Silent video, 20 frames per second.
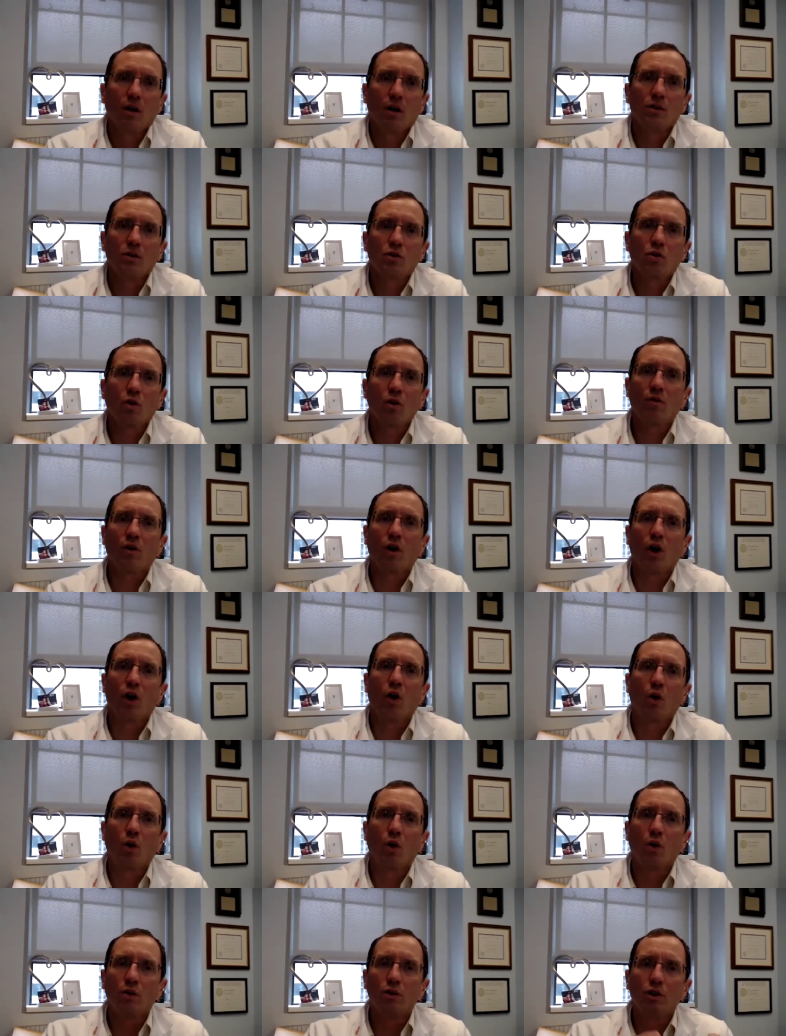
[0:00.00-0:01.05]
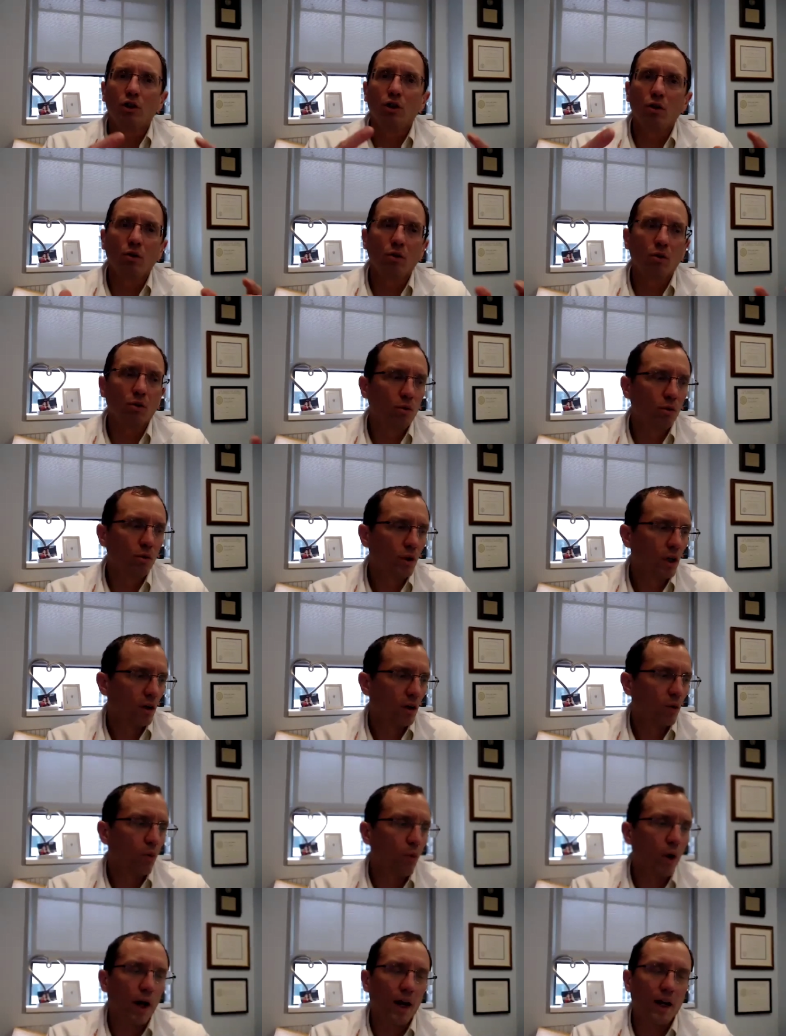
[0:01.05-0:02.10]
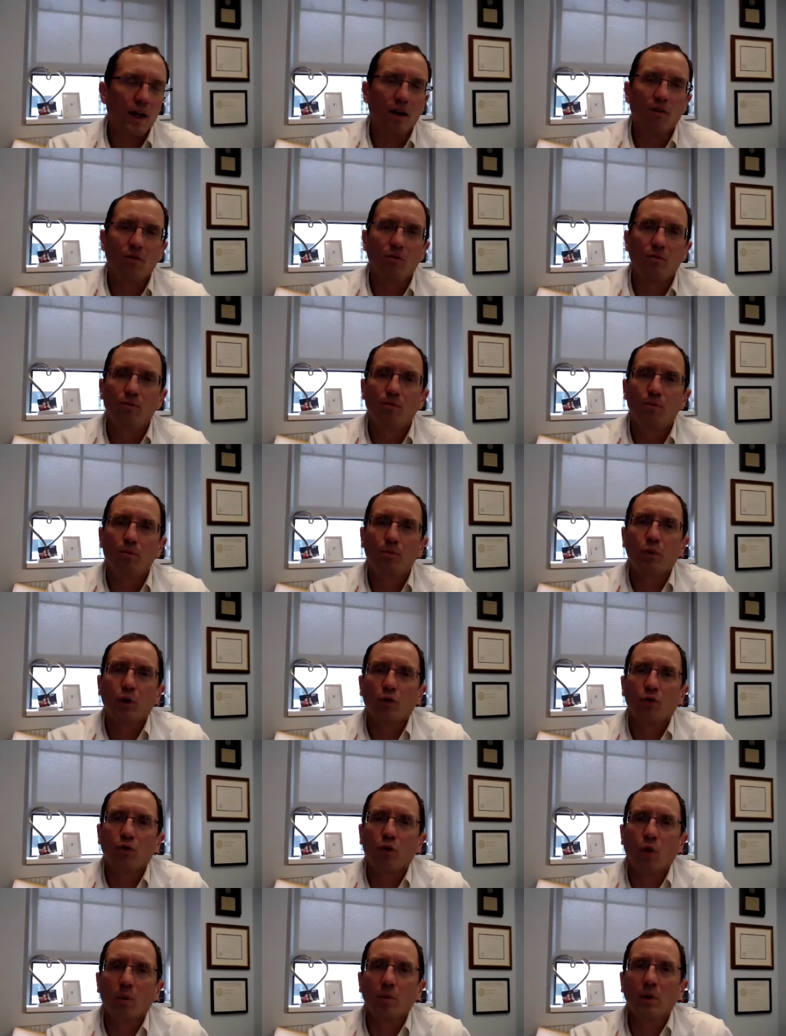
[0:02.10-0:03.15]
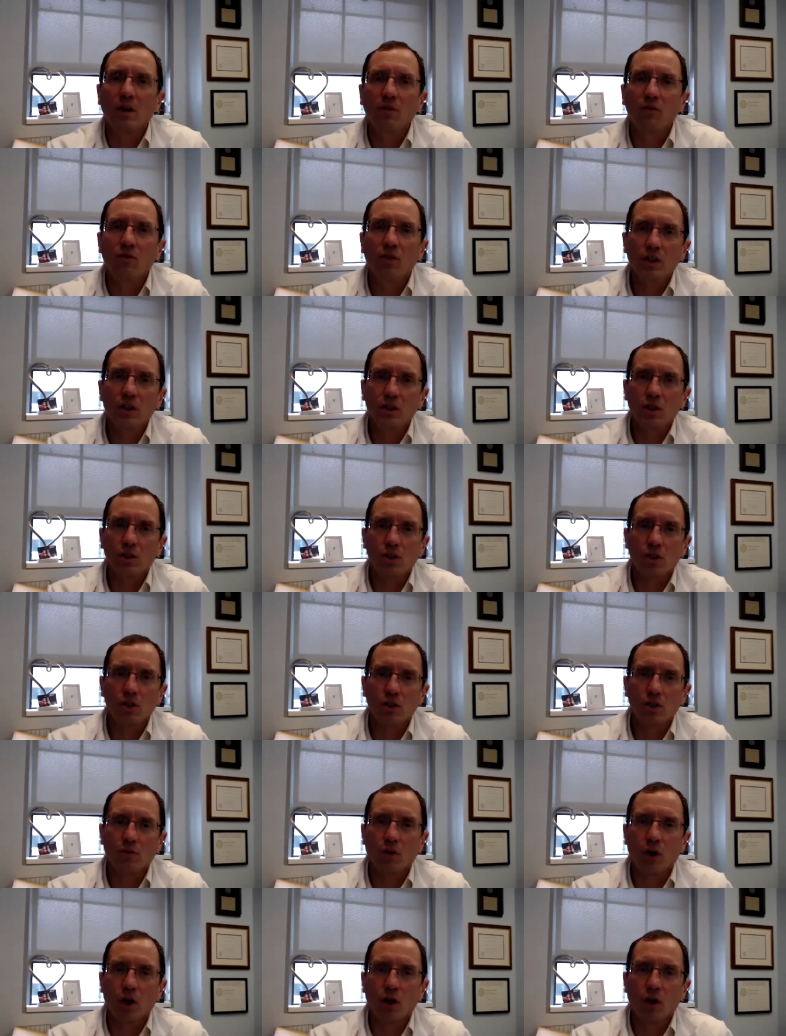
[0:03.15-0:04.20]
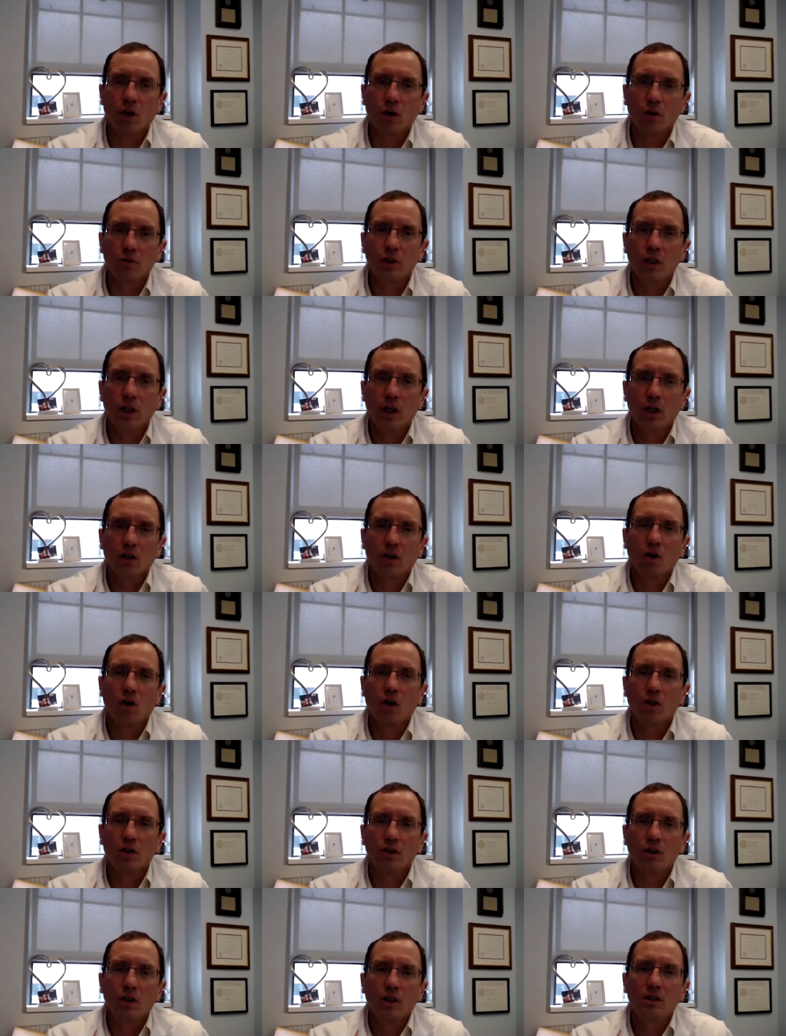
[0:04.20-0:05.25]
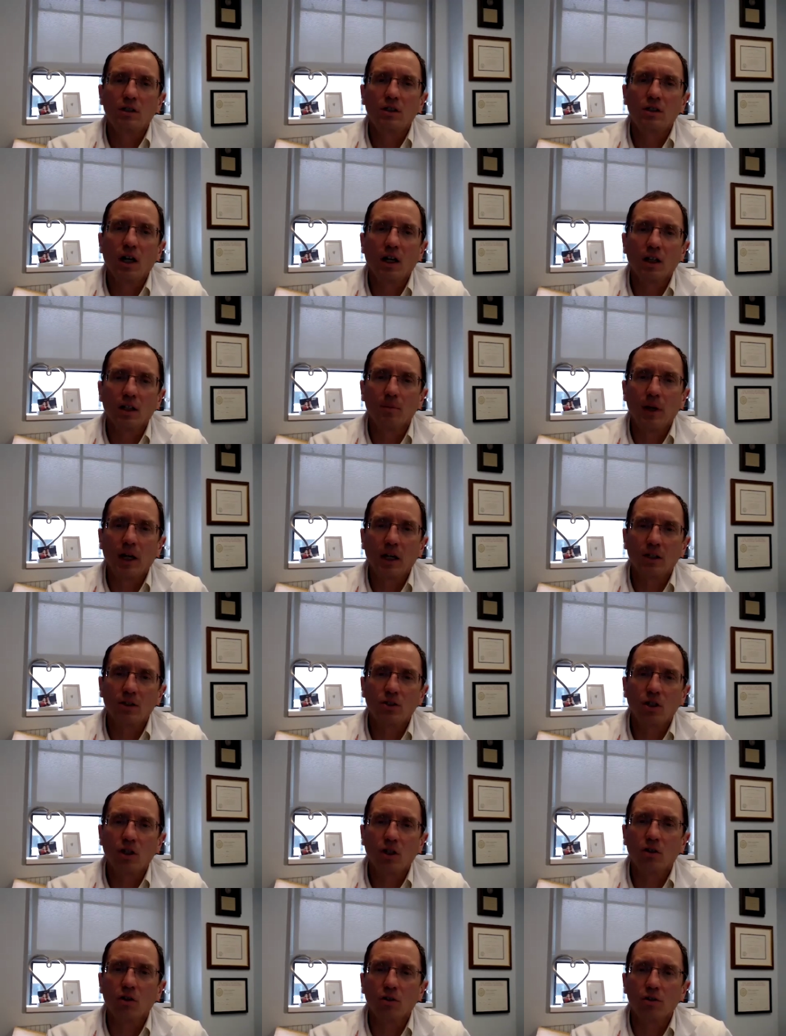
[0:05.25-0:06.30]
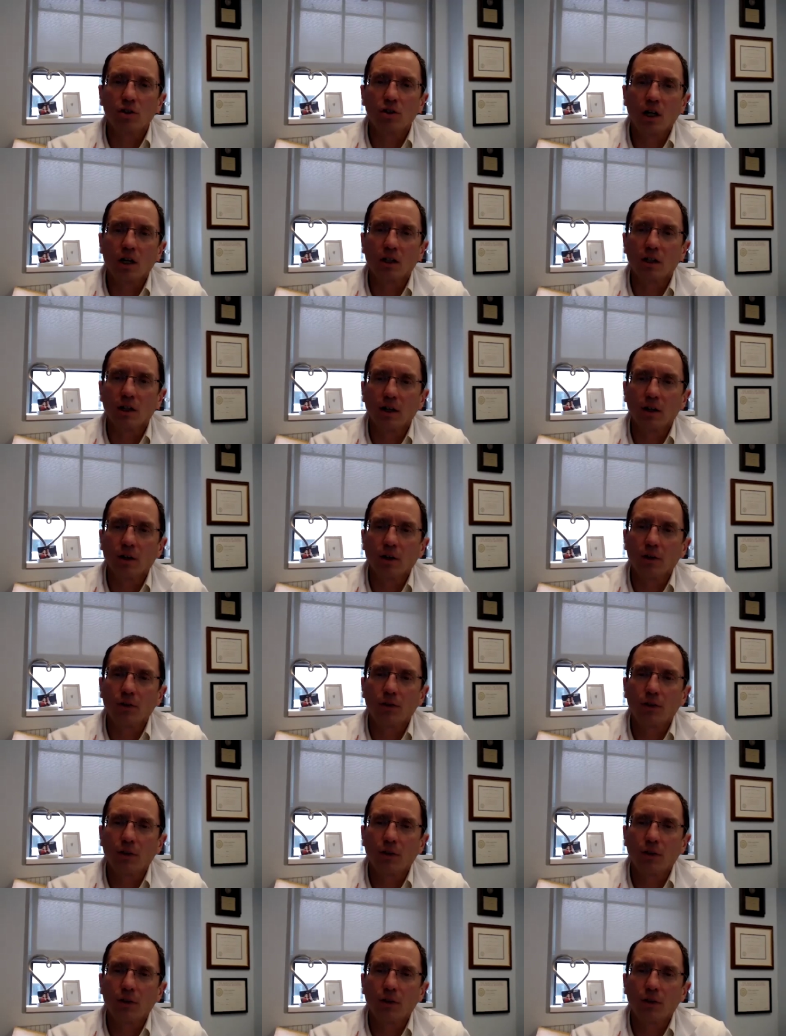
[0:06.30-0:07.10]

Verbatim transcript: sort of a whole new way of performing visits has evolved called telemedicine or telehealth.